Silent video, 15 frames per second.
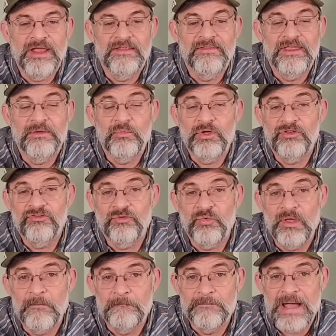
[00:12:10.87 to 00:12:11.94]
And then when she
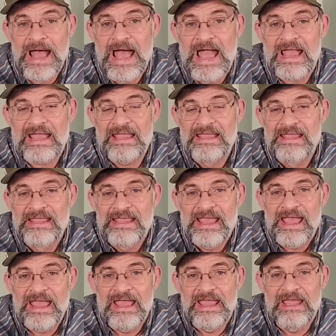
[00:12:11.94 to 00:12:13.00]
went back
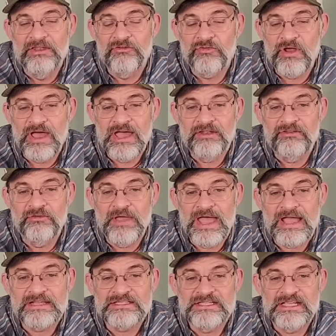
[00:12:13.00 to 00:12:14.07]
and tried to
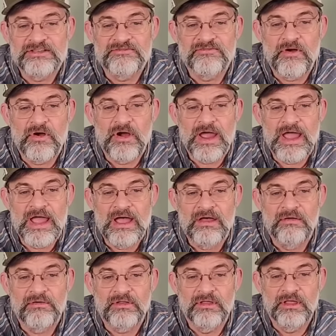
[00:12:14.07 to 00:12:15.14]
access far out.